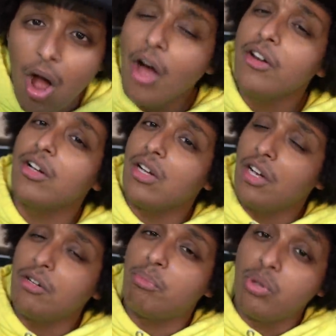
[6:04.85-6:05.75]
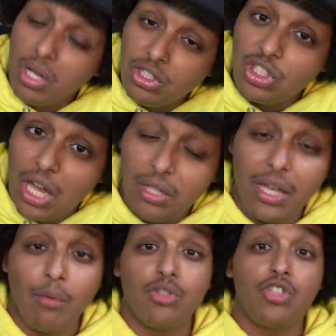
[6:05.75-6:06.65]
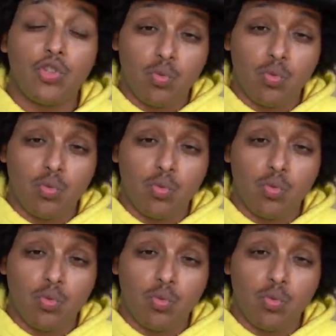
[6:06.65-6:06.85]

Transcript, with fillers: on a plug channel that was just